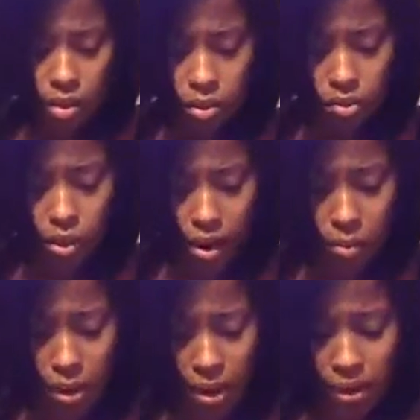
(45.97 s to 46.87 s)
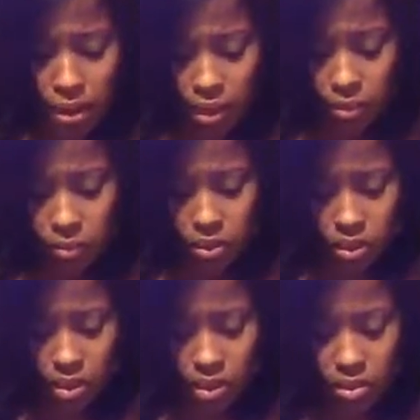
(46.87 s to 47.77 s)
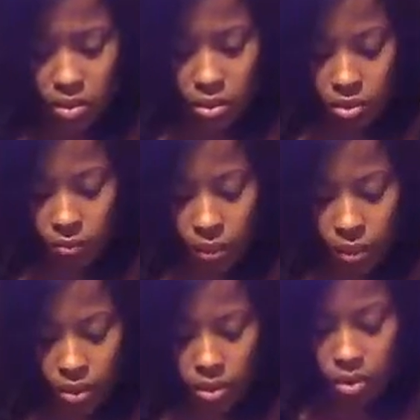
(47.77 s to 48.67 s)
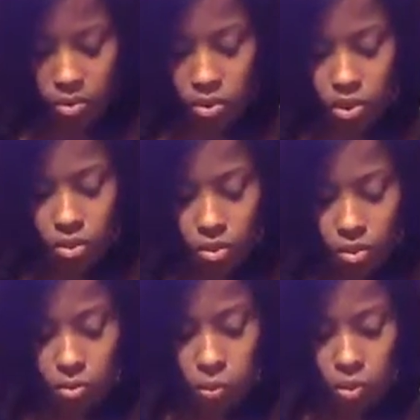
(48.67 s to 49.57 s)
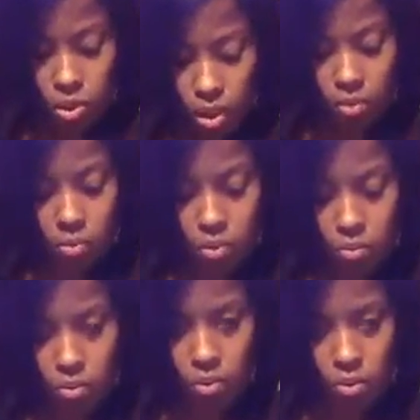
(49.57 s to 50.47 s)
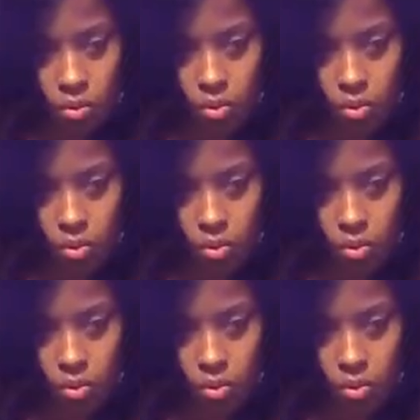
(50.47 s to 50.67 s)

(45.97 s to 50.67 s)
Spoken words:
describe body language and its effect on teachers communicating with you.